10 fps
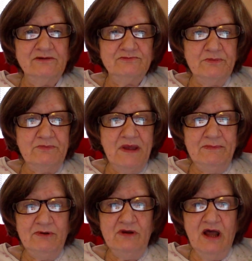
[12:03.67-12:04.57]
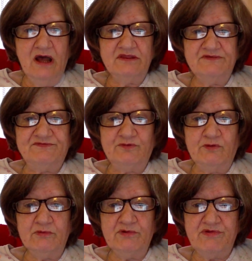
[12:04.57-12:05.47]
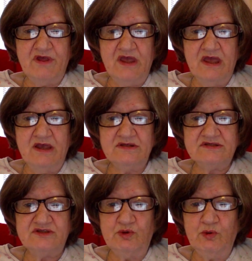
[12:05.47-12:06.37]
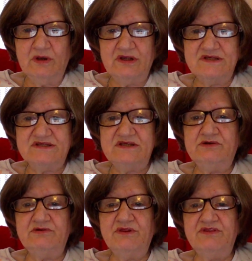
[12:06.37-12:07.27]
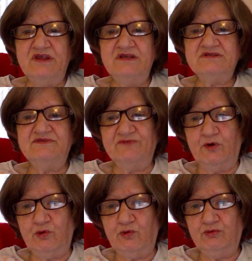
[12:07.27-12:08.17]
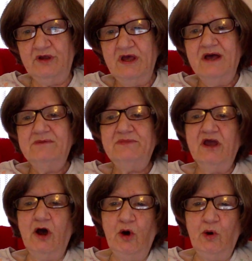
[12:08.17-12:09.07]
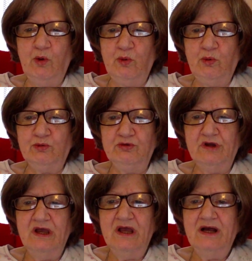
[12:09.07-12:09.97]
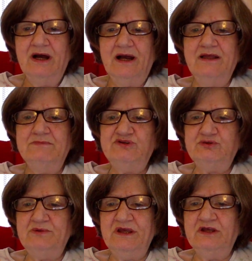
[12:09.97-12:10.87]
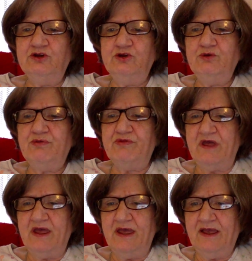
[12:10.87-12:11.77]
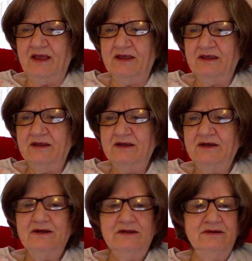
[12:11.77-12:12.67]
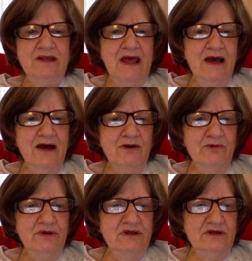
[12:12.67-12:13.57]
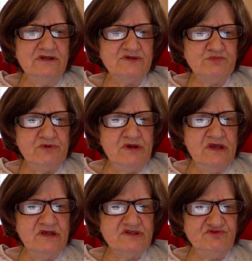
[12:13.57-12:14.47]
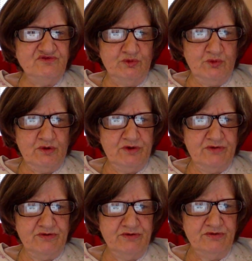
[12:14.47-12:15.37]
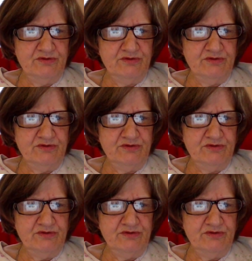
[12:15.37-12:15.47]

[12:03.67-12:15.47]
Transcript: Remember not the former things, nor consider the things of old. Behold, I am doing a new thing. Now it springs forth.